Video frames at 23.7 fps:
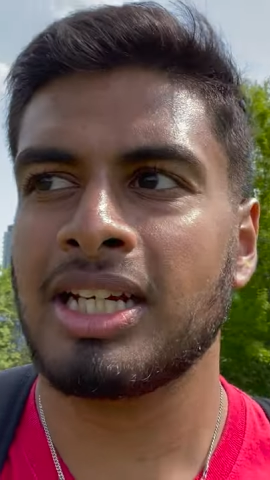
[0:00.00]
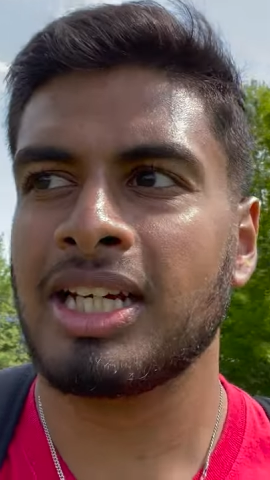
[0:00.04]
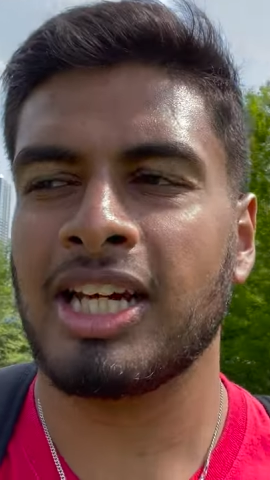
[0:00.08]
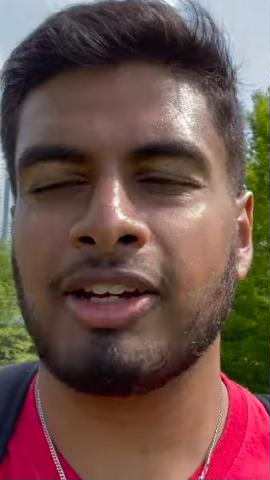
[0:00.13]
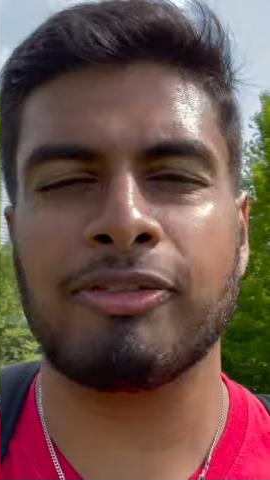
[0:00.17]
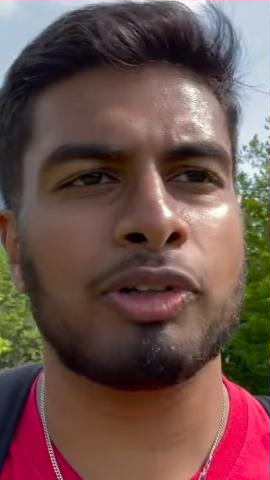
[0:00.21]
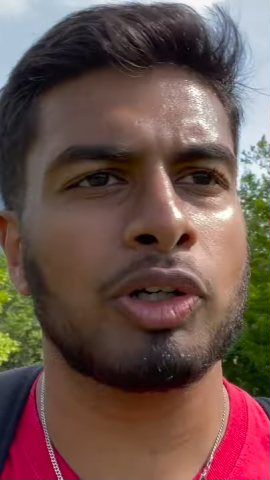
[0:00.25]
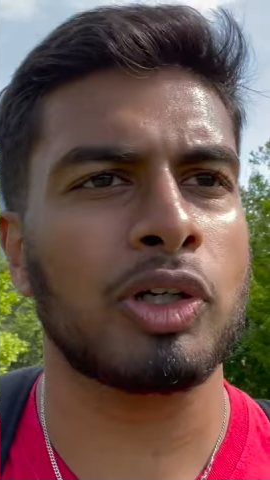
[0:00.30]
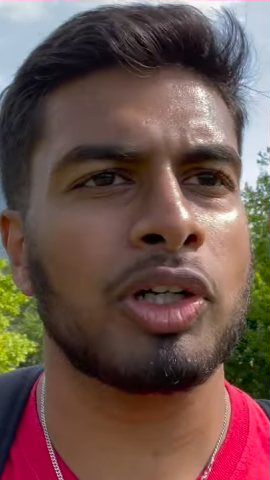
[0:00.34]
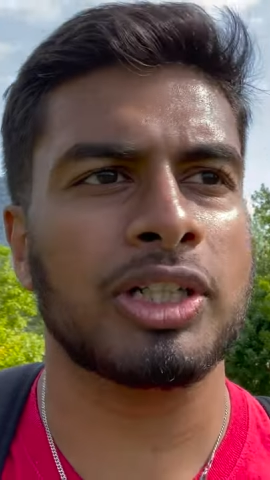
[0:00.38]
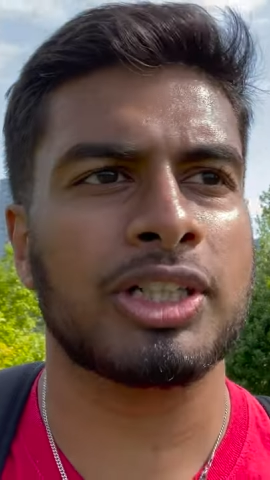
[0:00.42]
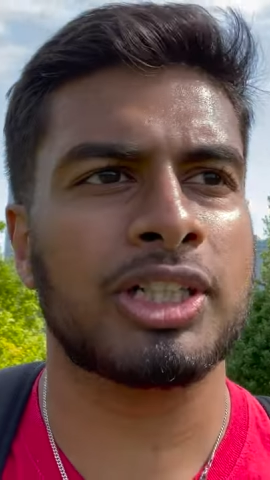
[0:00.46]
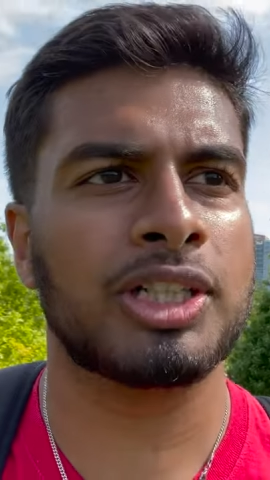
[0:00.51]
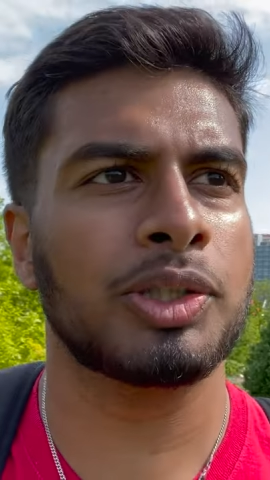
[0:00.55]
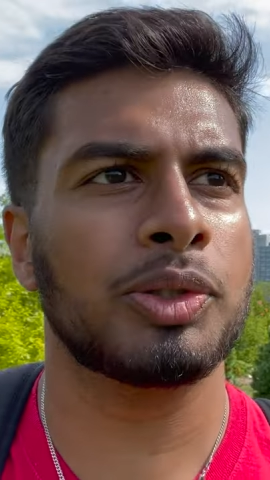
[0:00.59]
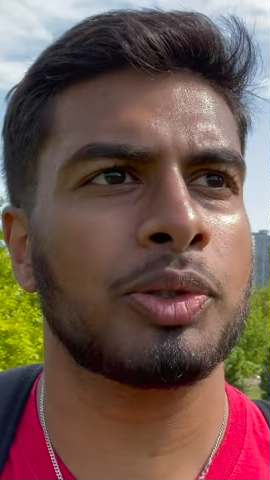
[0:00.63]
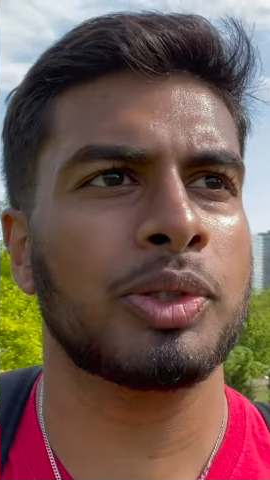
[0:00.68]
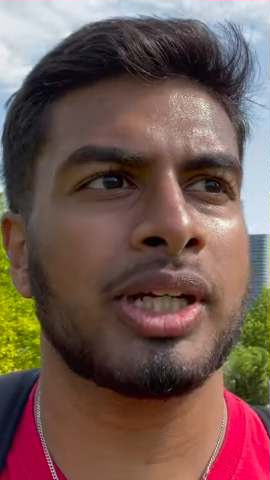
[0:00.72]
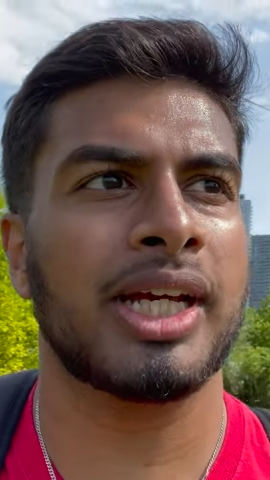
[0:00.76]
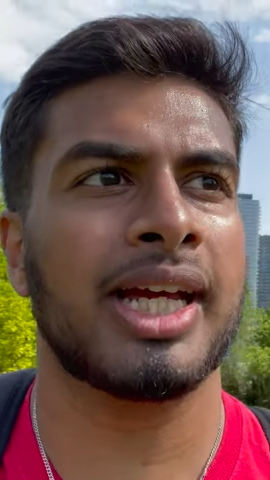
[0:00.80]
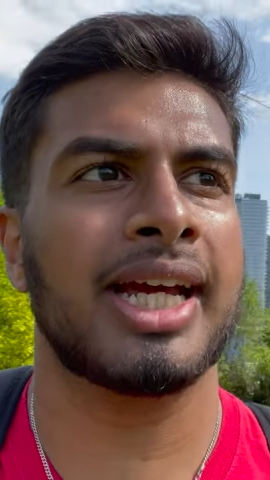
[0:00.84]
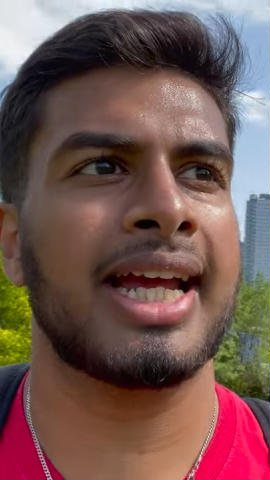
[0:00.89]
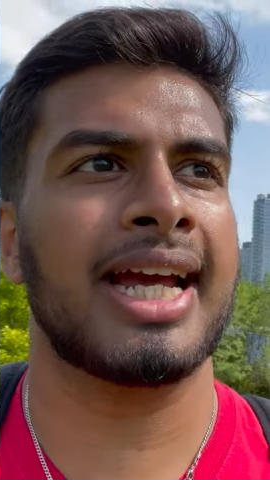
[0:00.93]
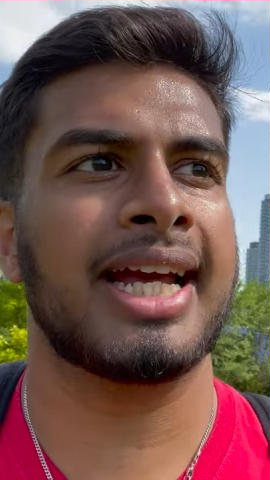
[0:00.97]
If you got a chill
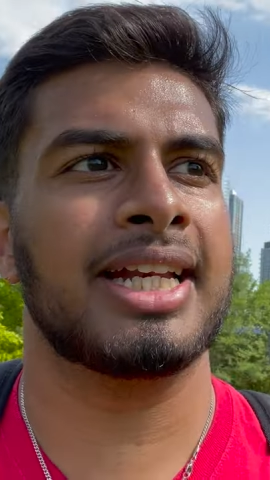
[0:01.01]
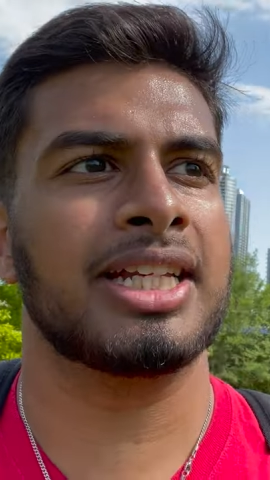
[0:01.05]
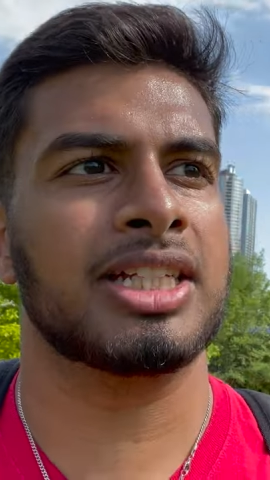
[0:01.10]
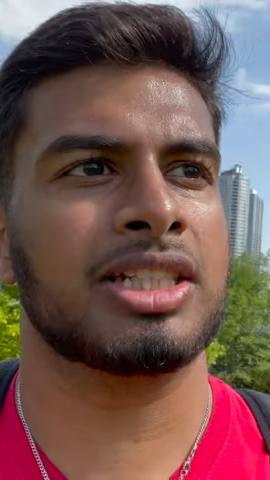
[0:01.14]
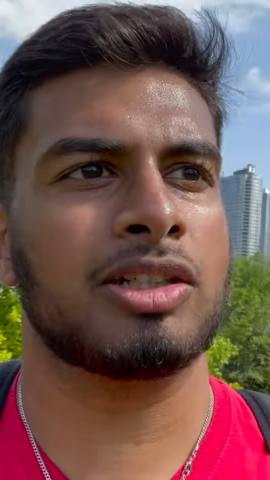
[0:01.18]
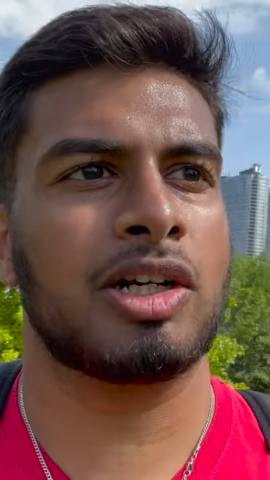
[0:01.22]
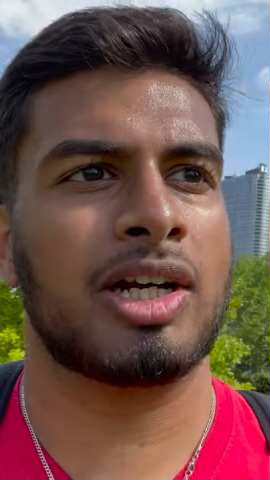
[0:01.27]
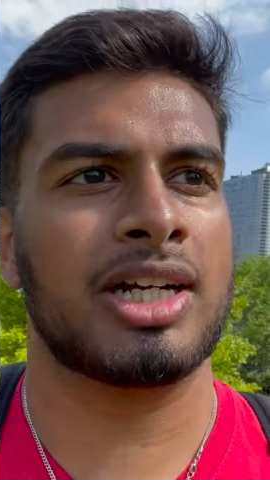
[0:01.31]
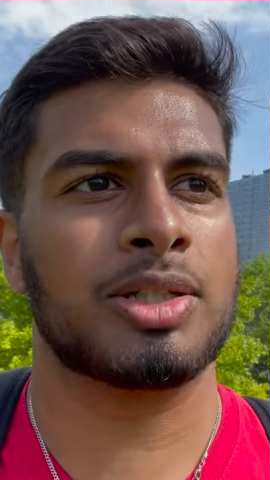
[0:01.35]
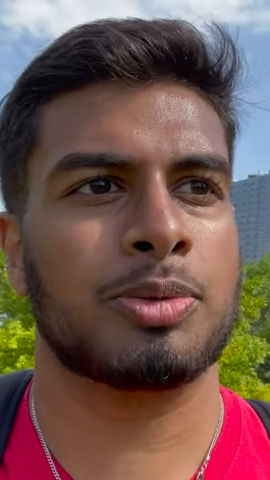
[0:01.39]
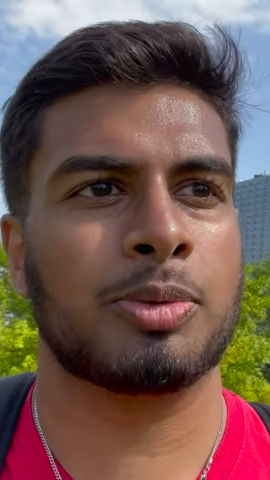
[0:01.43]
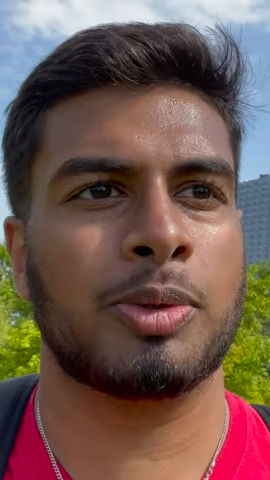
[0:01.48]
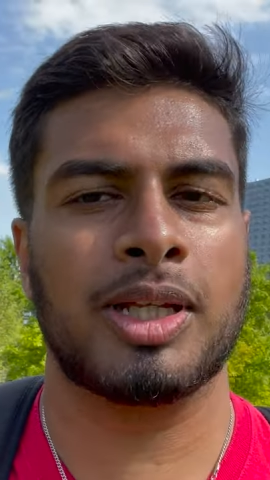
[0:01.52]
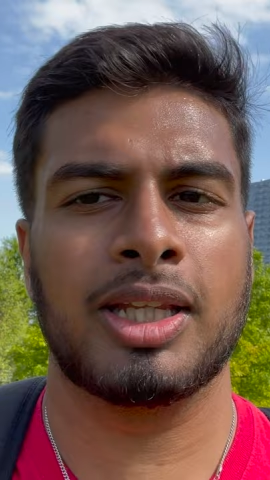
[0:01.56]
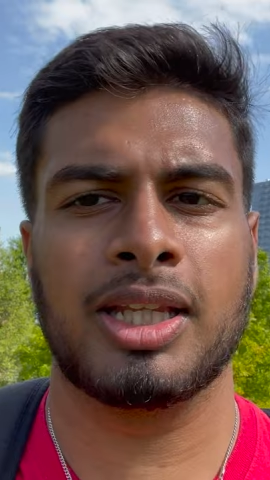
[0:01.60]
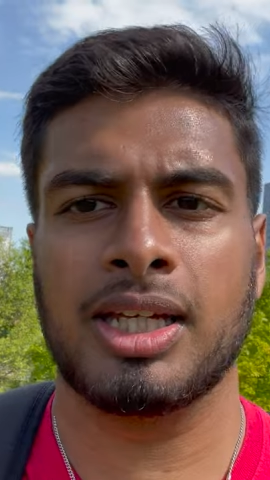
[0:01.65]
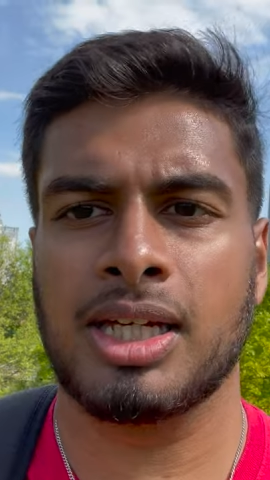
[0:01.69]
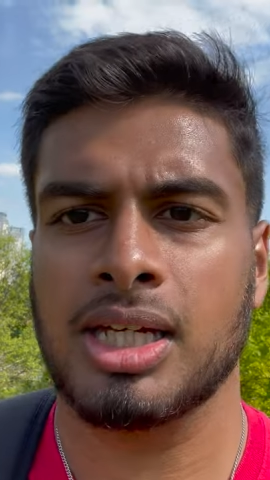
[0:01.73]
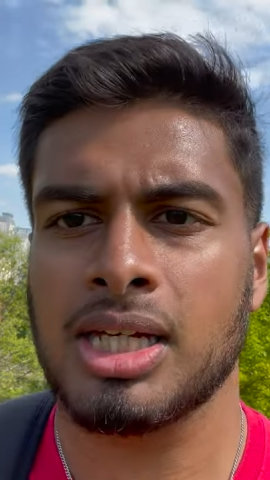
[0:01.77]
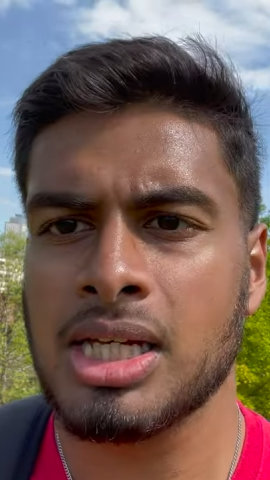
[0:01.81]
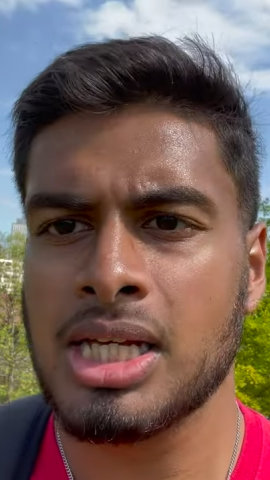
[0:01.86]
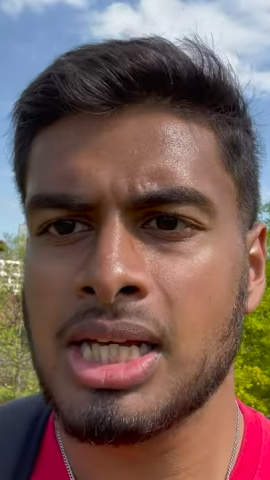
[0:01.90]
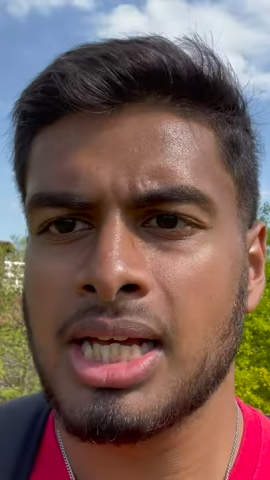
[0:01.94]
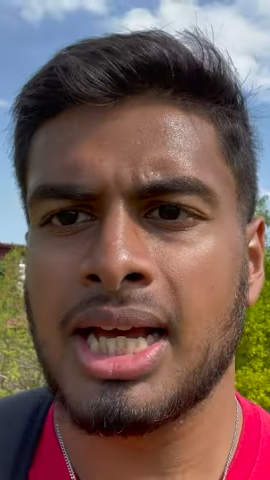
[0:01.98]
day and it's nice
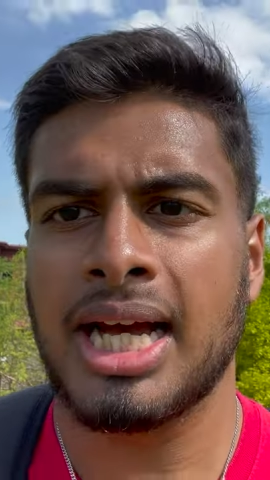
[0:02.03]
weather